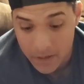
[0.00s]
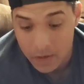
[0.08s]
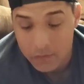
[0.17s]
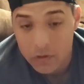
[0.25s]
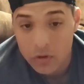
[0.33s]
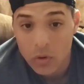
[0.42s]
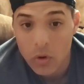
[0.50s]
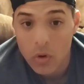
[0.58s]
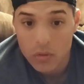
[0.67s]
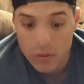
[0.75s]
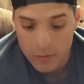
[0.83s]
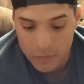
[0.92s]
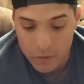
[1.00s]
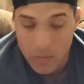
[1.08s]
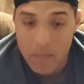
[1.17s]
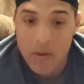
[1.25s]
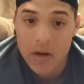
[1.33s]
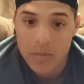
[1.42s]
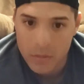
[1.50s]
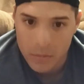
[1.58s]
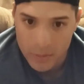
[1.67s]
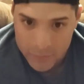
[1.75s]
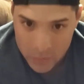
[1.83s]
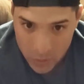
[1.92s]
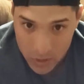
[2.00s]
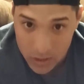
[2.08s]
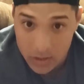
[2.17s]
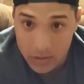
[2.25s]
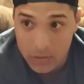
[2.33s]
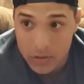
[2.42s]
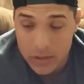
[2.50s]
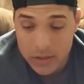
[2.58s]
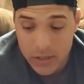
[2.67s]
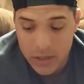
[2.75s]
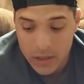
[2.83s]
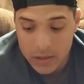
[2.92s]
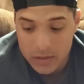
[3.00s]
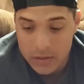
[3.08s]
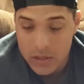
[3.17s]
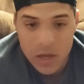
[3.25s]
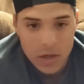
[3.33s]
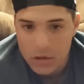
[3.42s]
Now, if you don't hold it for a minimum of 20 to 30 seconds,